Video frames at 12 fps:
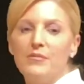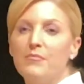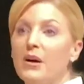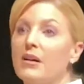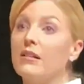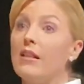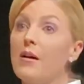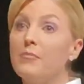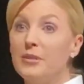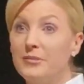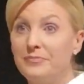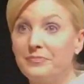Buckle up.
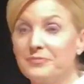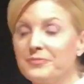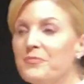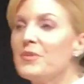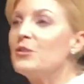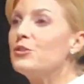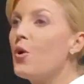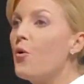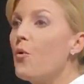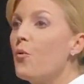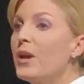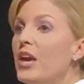
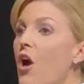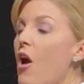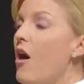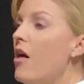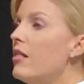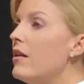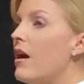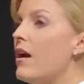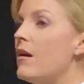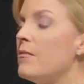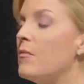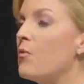So we call
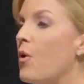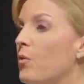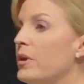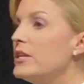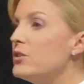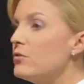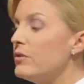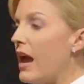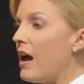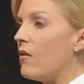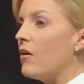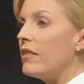what we do
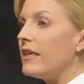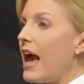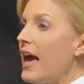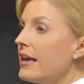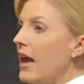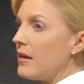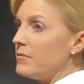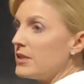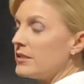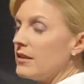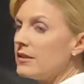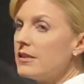now the icon
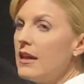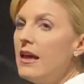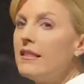business.